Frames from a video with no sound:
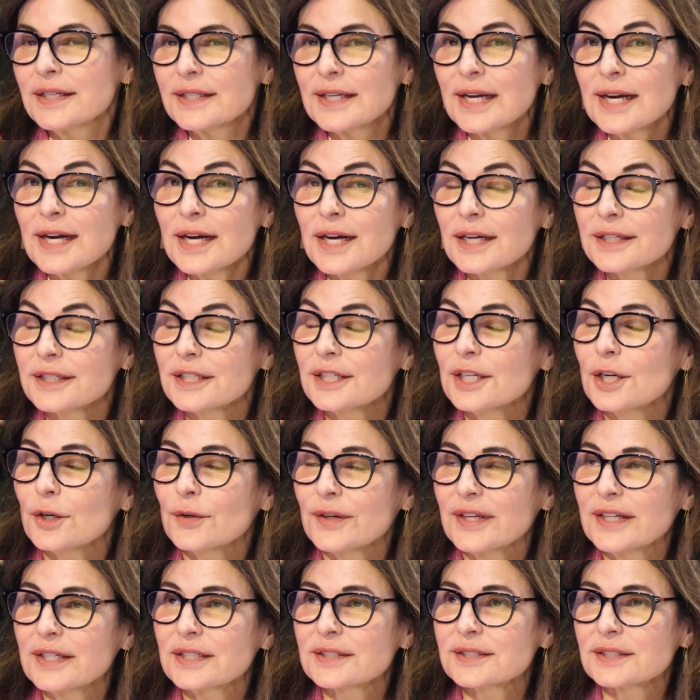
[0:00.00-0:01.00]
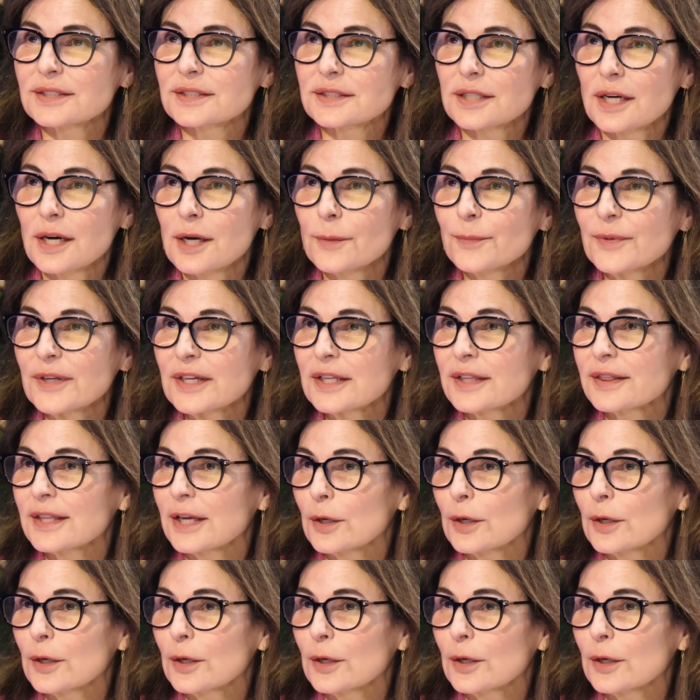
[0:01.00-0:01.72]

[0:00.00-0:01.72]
Yeah, you know, it is a topic